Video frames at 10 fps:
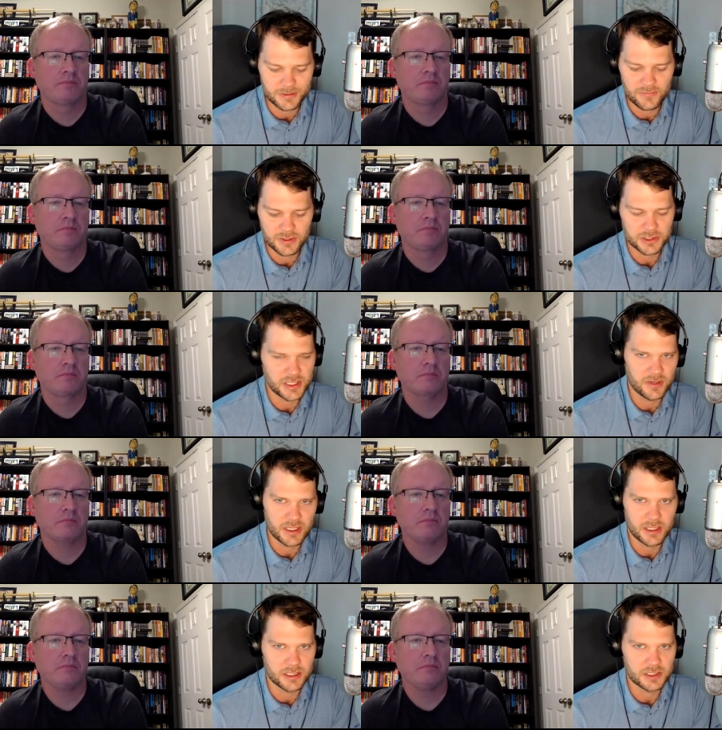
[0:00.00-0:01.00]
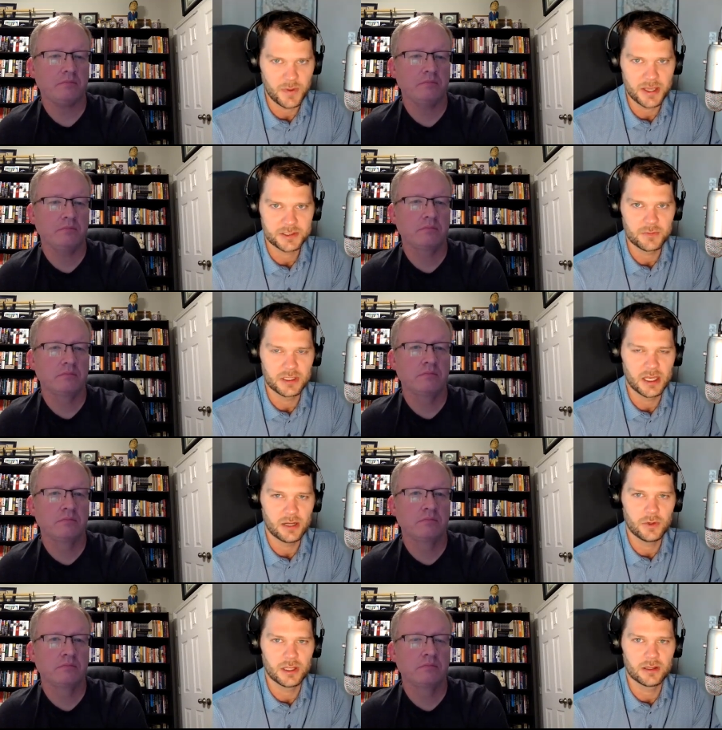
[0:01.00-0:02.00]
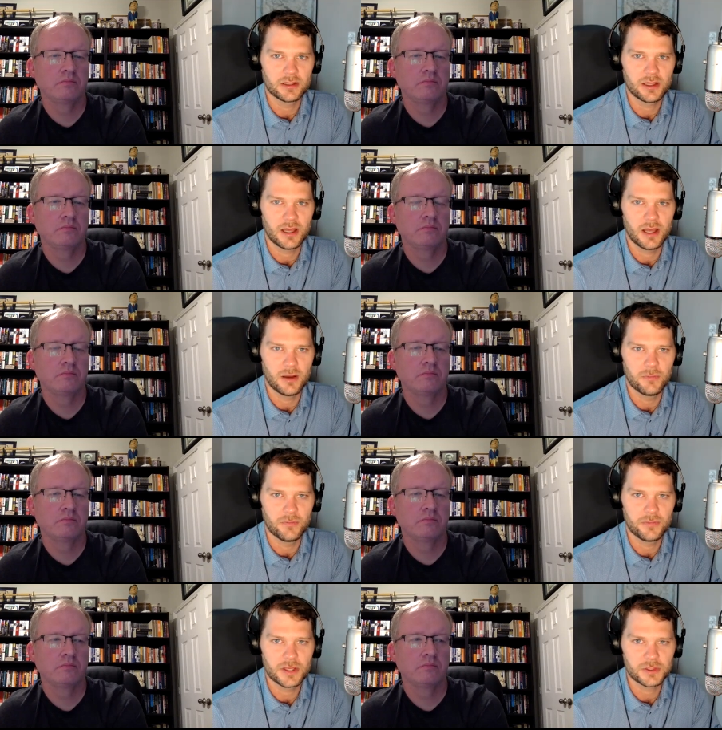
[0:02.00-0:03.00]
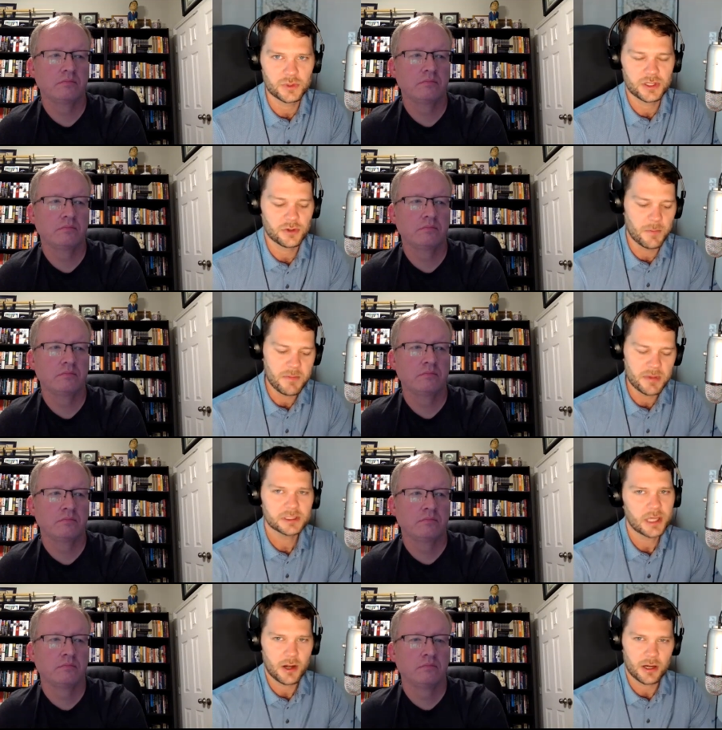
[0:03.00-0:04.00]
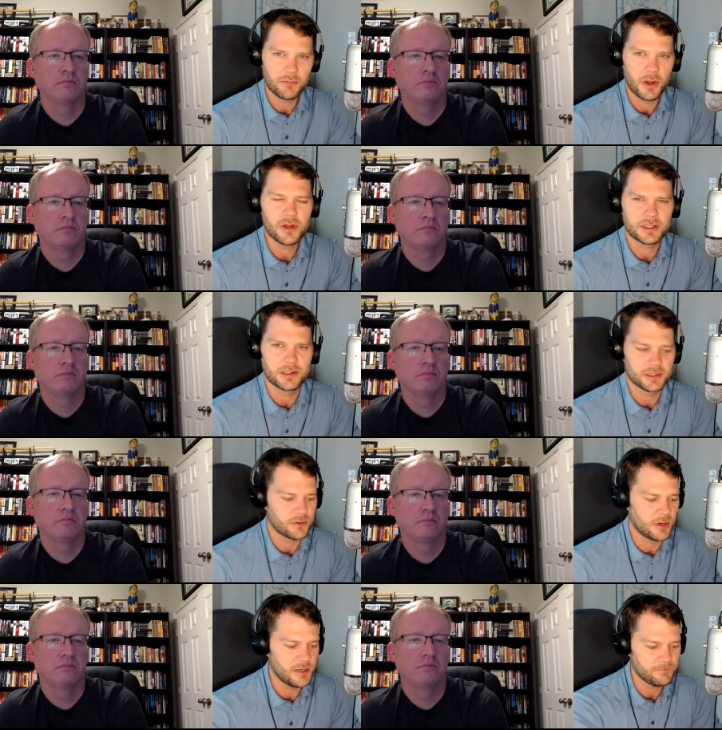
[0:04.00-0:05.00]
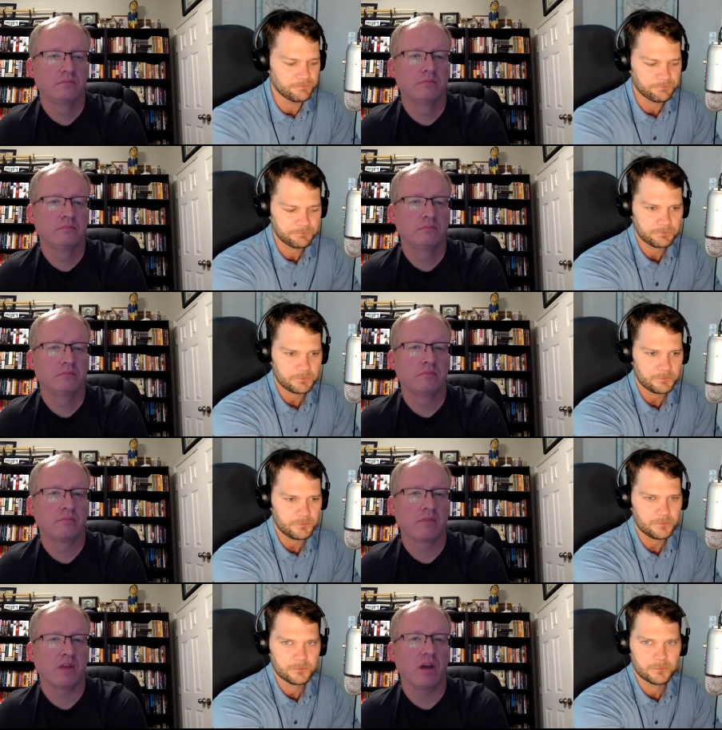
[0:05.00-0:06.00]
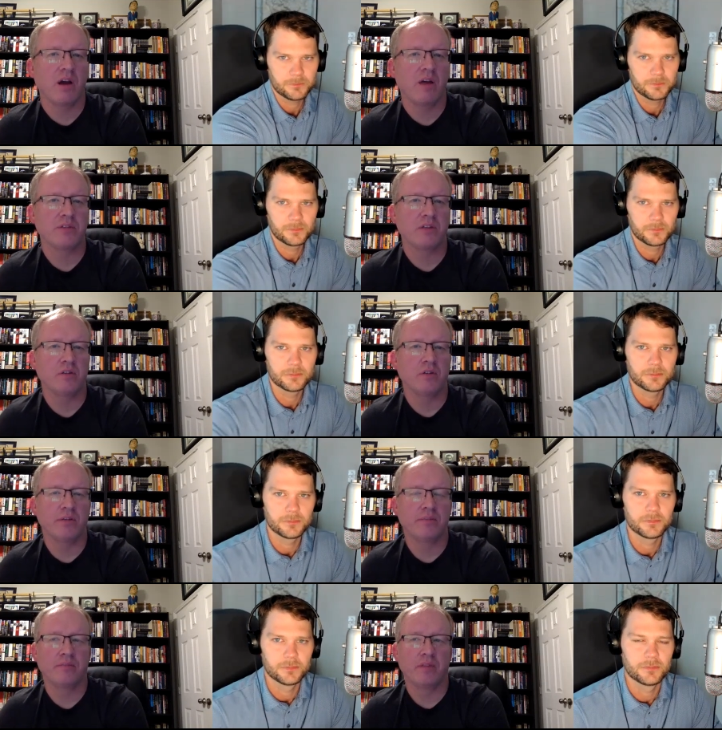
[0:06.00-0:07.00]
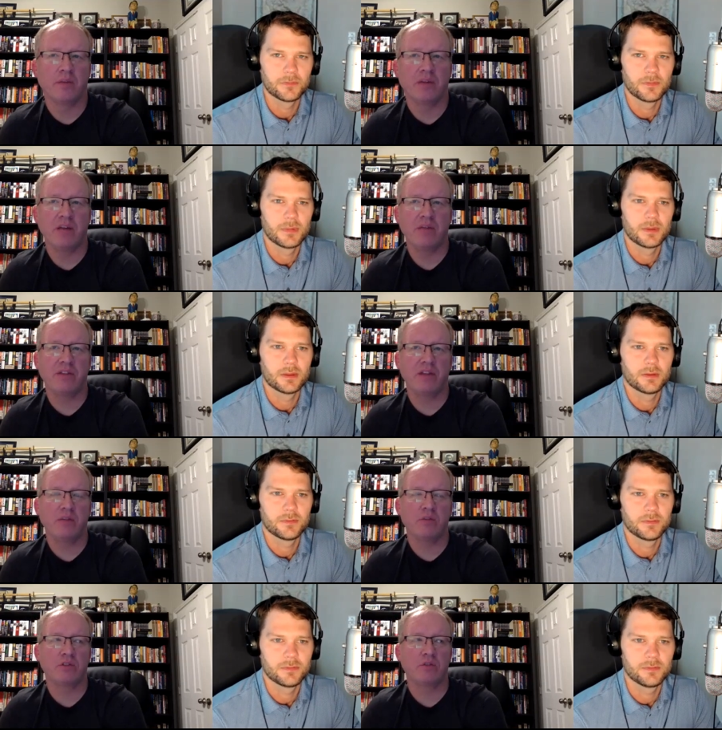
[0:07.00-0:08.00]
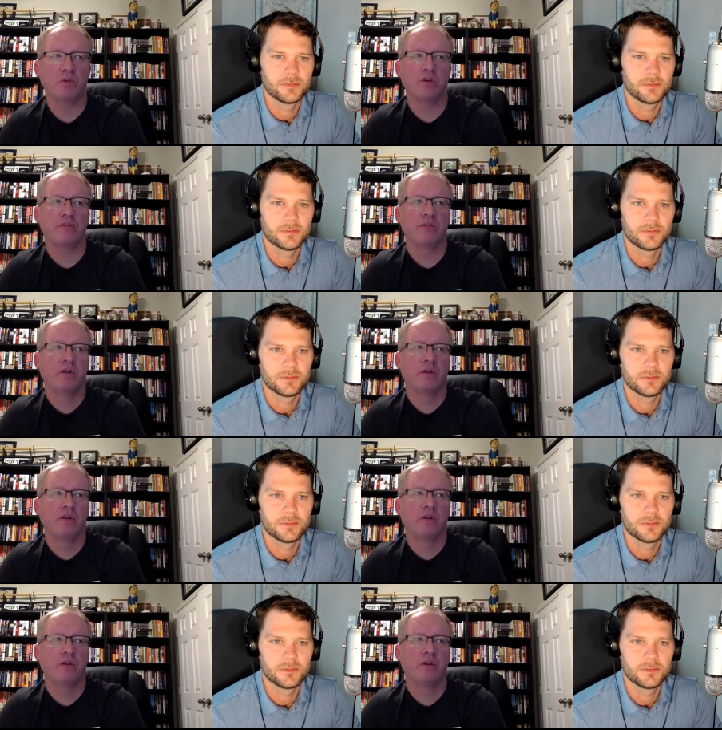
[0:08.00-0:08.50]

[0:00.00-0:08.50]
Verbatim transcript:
Speaker 1: even just even get into space to begin with um, this was there was a military component to this right
Speaker 2: Oh, absolutely I mean, everything was sort of